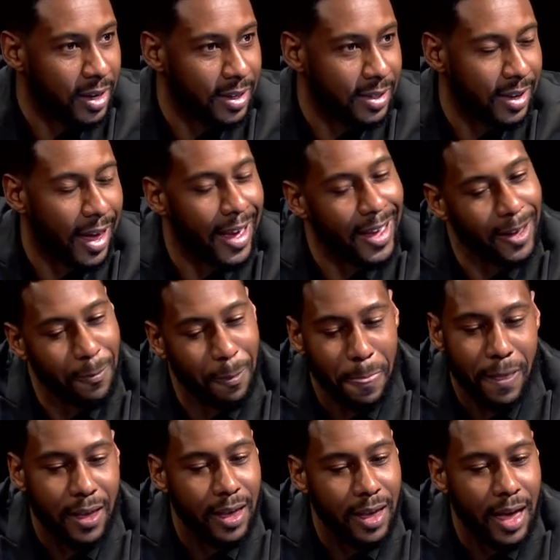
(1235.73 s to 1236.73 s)
It's like
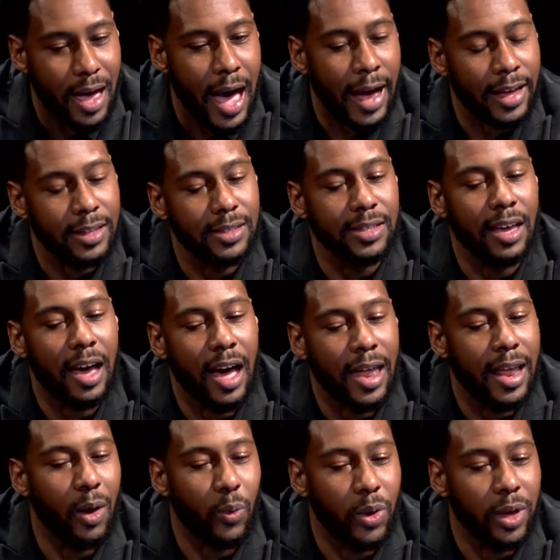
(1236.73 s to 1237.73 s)
I can see how
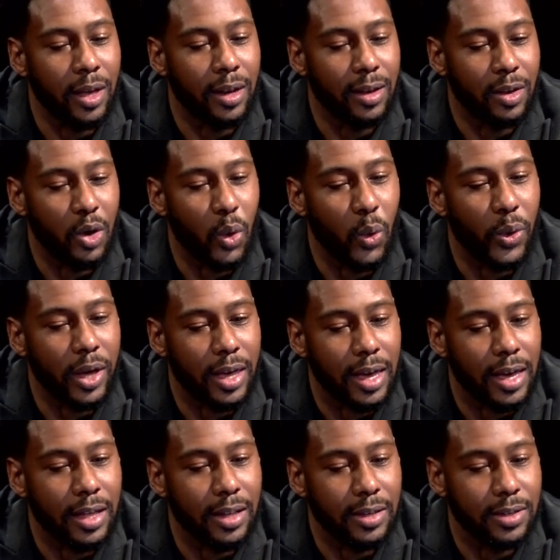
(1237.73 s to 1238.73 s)
that would go
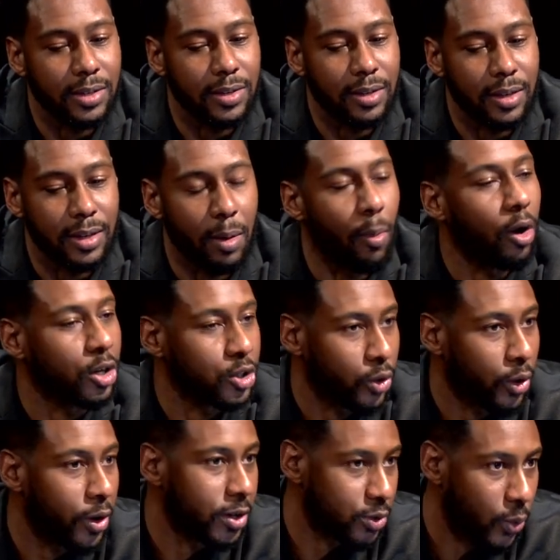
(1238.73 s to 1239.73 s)
against the martial
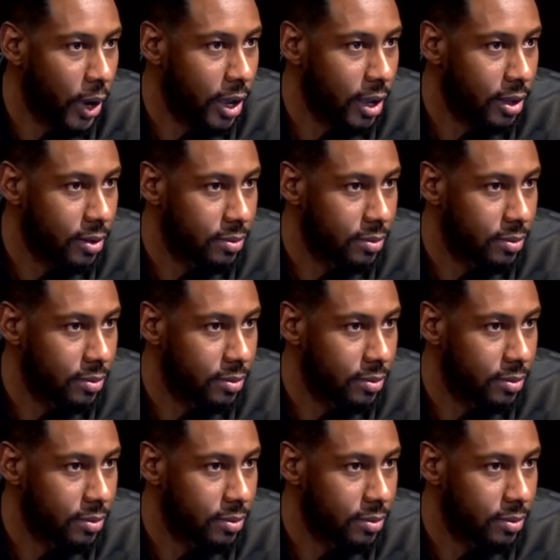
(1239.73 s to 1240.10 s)
artist way.